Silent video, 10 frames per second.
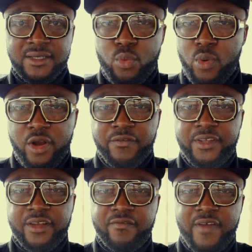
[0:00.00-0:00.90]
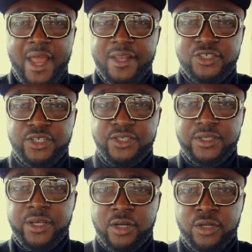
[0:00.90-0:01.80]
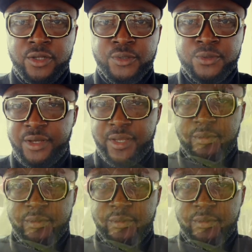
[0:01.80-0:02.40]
One of the advantages include the